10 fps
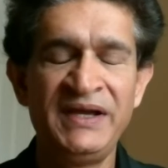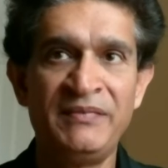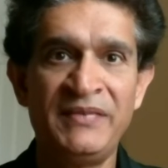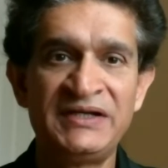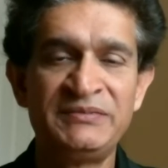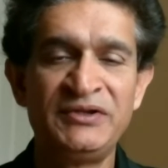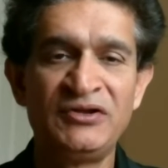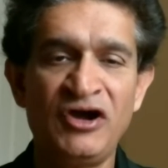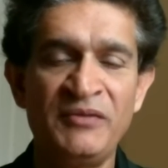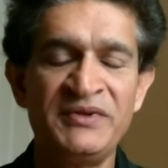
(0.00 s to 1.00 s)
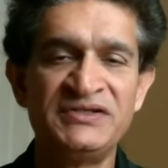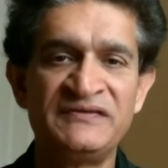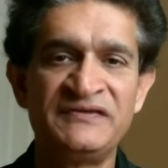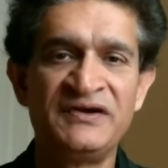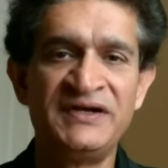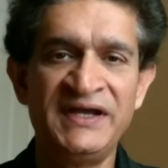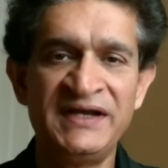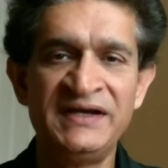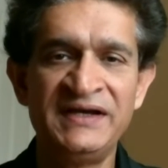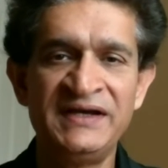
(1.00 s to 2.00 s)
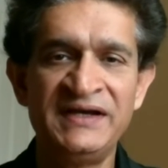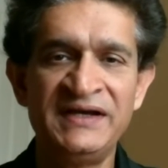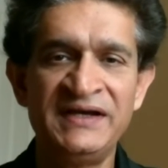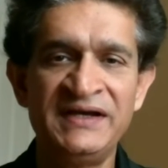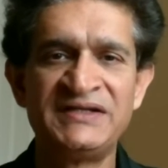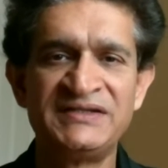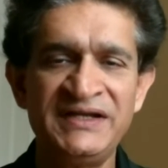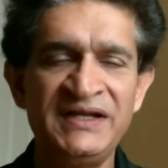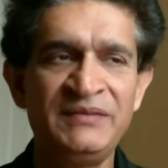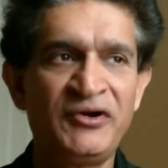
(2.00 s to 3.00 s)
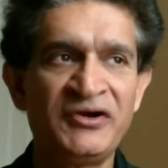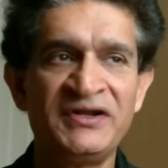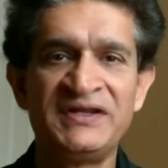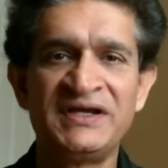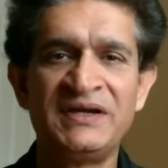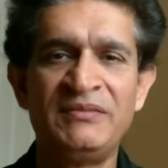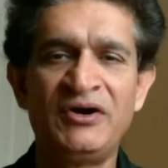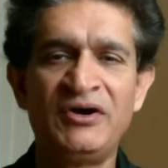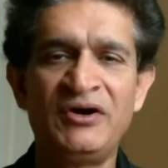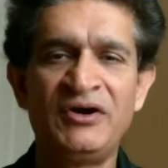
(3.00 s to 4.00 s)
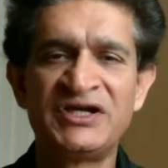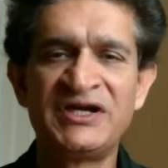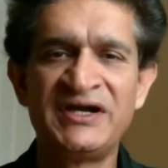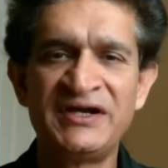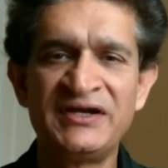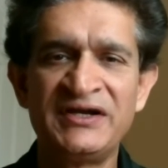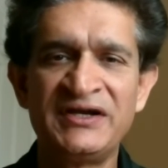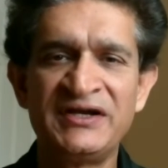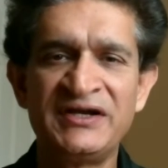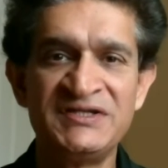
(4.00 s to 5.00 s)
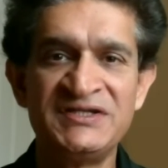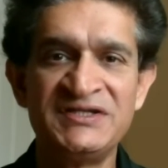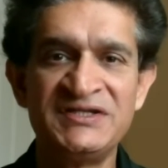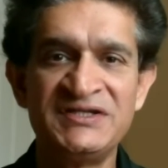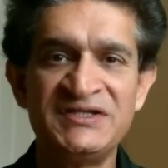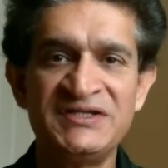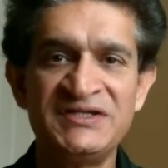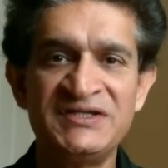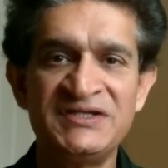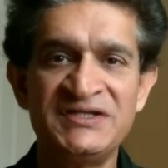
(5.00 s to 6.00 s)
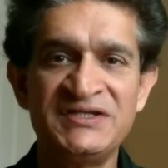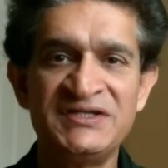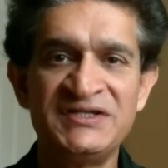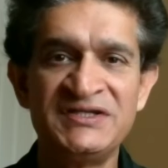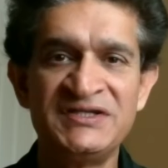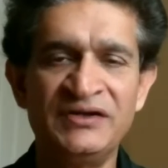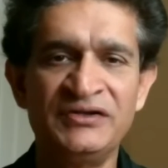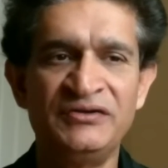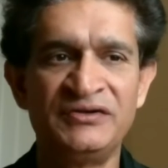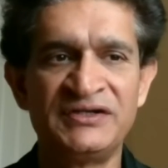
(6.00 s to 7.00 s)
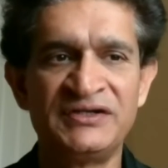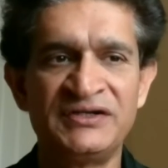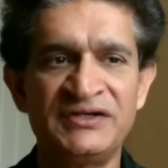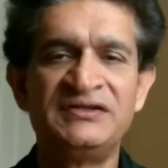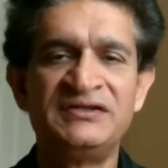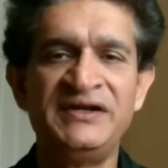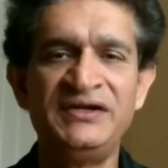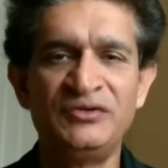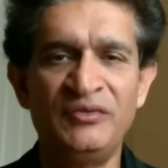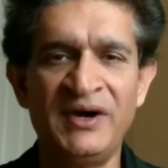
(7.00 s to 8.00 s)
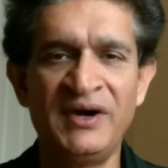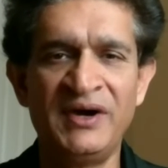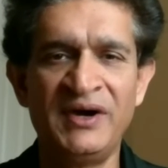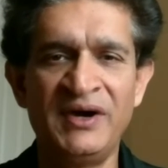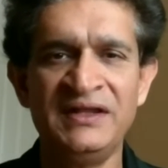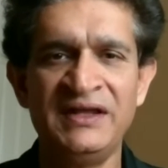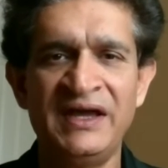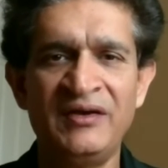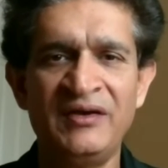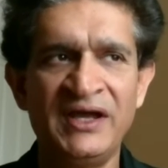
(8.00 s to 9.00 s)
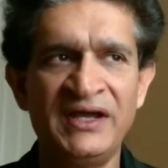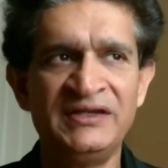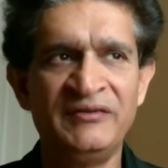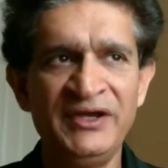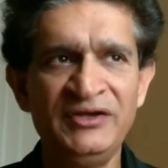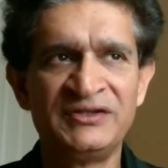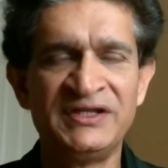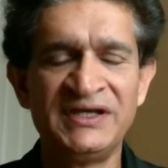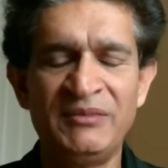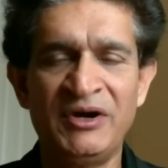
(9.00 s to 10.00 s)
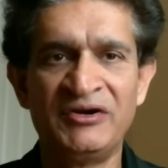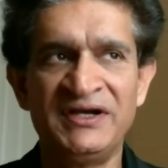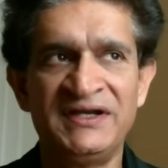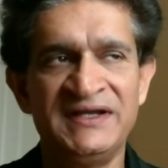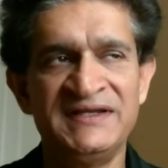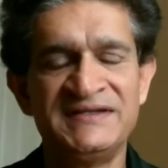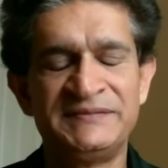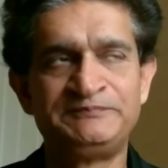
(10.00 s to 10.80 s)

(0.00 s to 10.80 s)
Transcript: multiple copies of your data, but it's really important to think about what's critical to your business so you can protect that. And you touched on 3-2-1, and the way you think about it is,